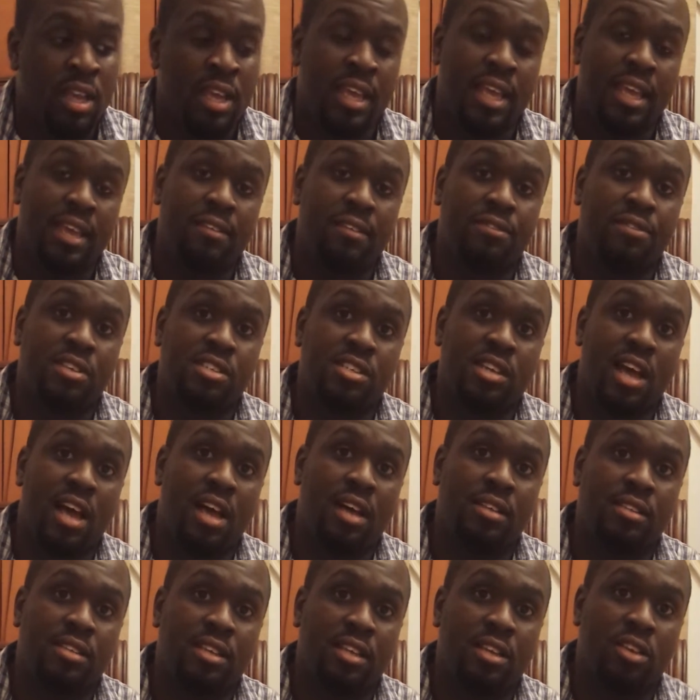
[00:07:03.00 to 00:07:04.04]
if the
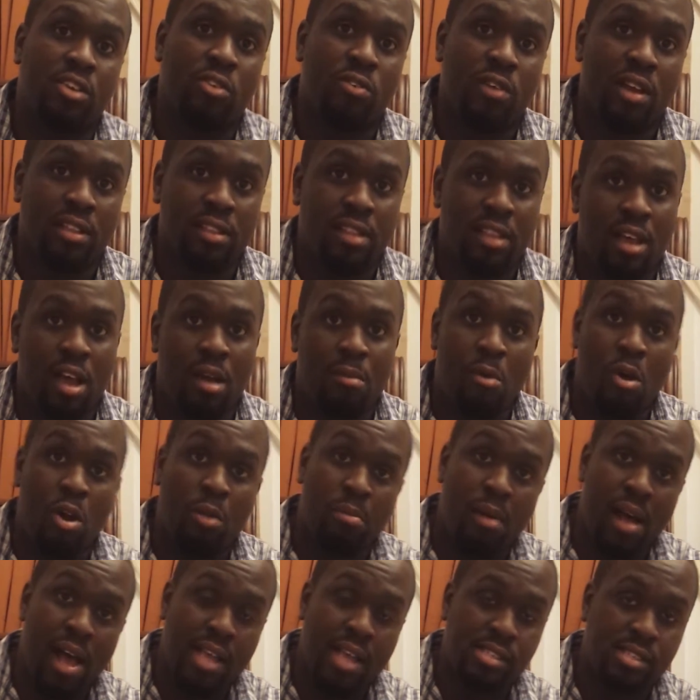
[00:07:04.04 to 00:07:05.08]
child did it correctly, I'll mark
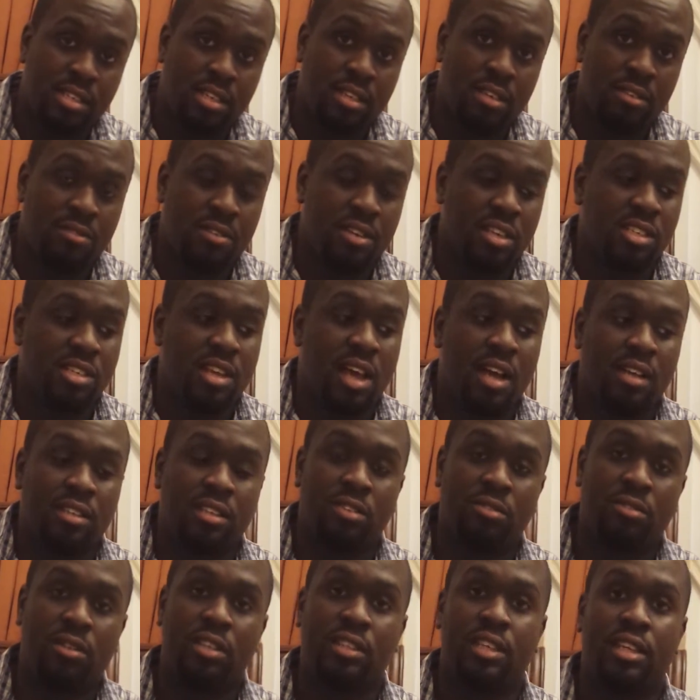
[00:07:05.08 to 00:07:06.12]
positive, and the child
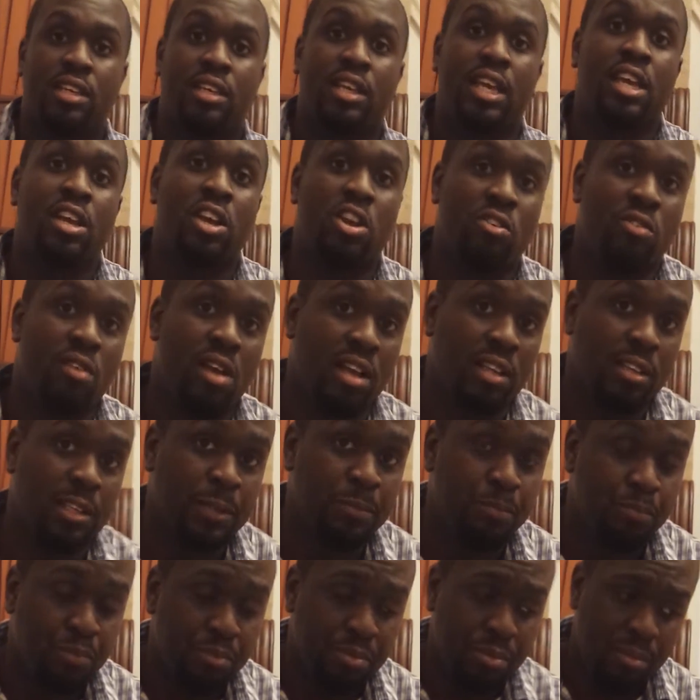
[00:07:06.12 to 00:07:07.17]
did it
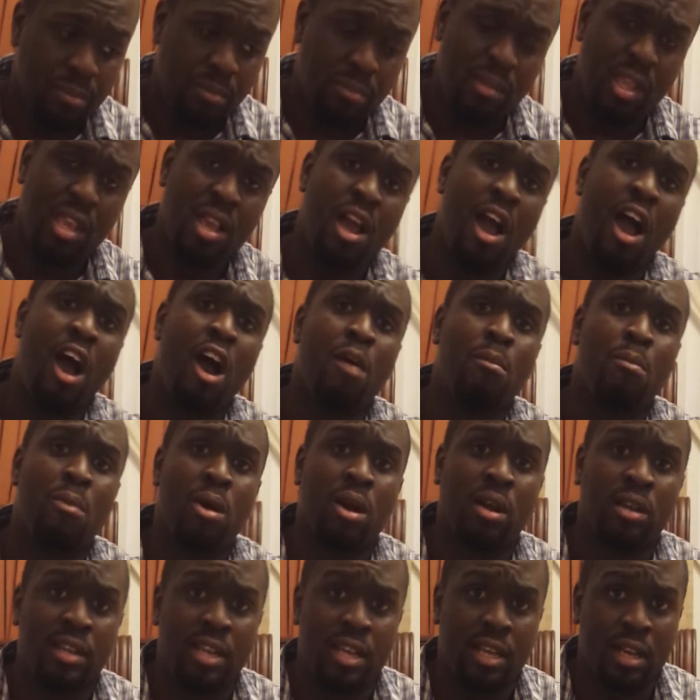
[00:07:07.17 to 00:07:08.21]
incorrectly, I'll
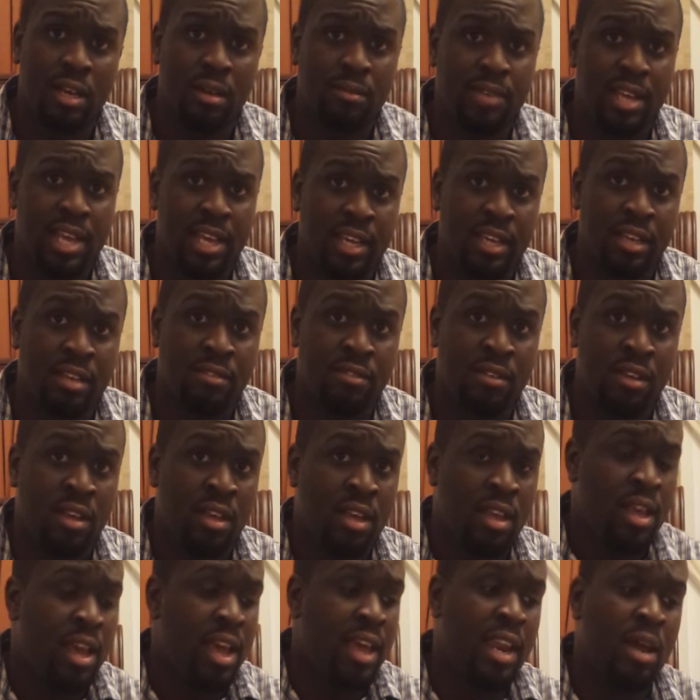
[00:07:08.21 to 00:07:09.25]
mark negative.
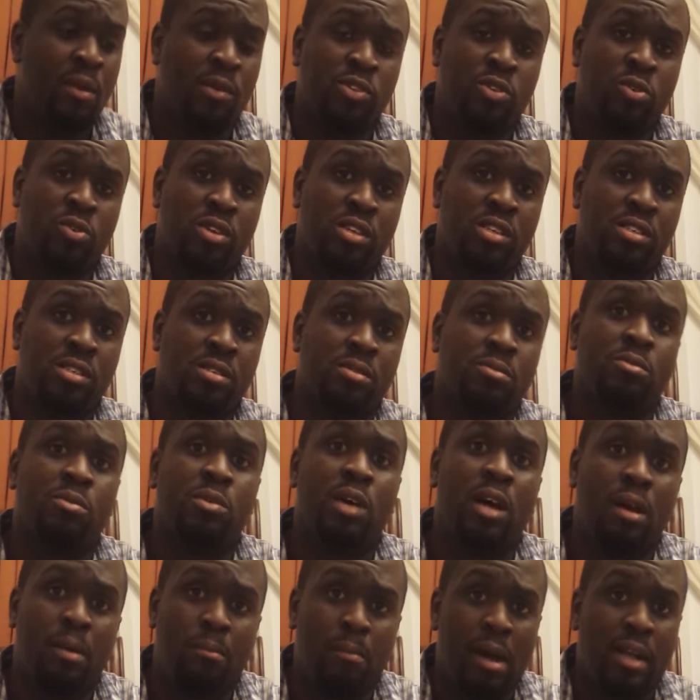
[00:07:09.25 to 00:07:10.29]
And I would do this
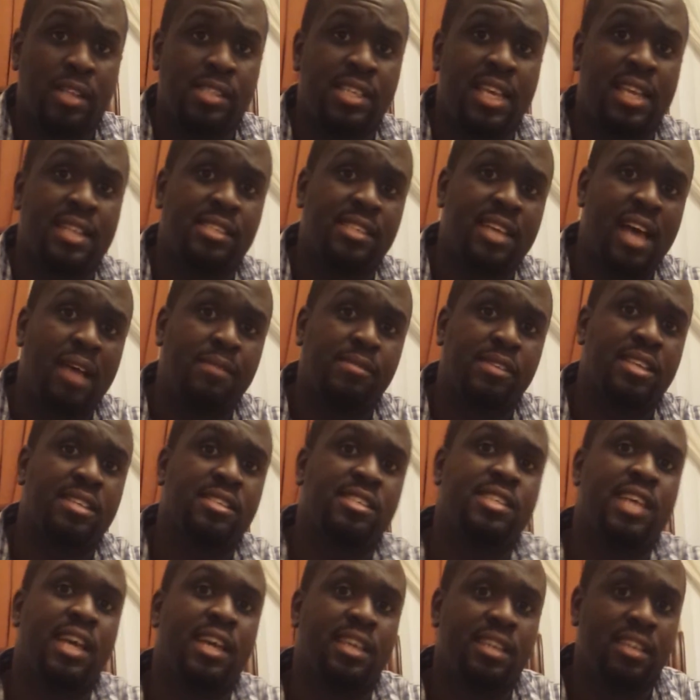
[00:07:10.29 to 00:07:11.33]
about 10 times
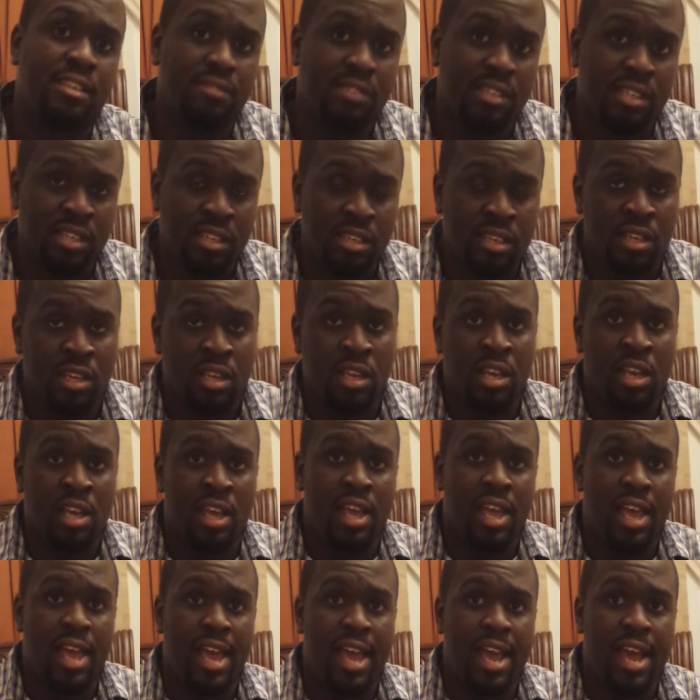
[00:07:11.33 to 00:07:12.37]
consecutively.
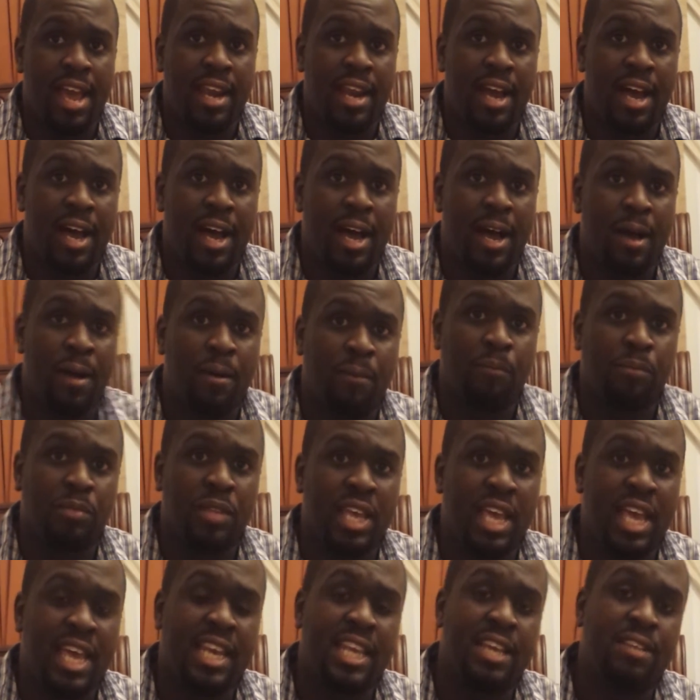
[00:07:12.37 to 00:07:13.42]

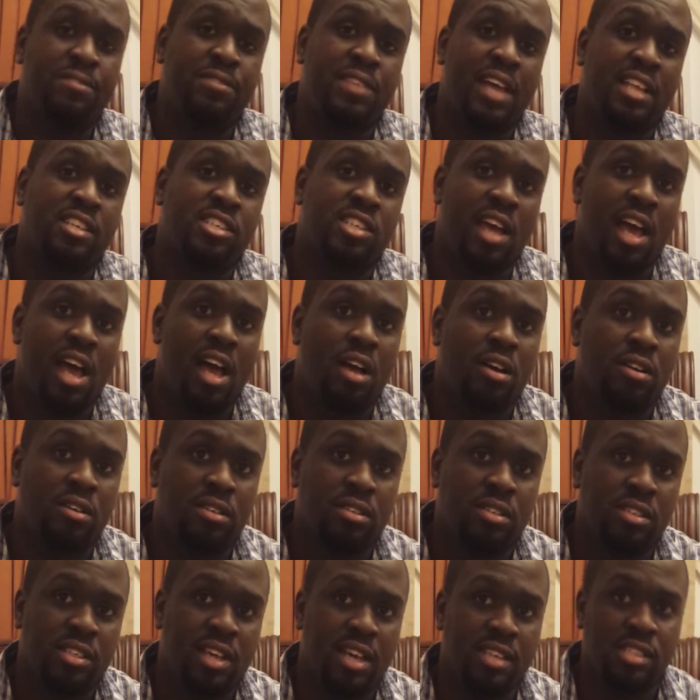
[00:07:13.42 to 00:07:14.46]
And if that
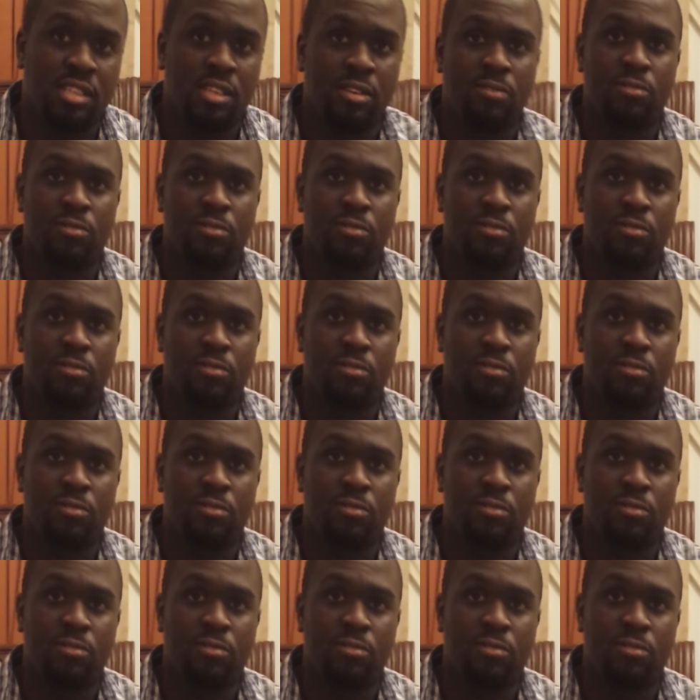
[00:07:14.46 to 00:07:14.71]
child does it